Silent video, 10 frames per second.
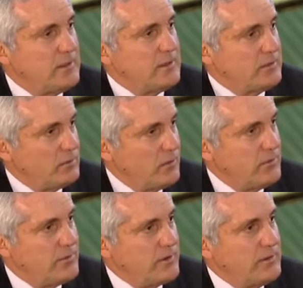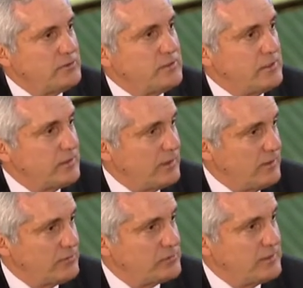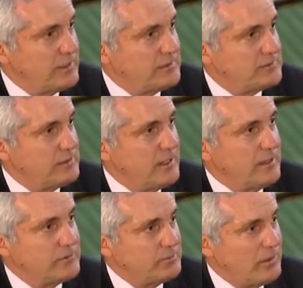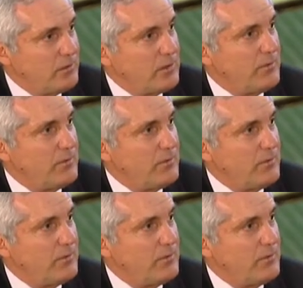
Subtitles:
the growth there in engineering at University of Texas at Dallas, my old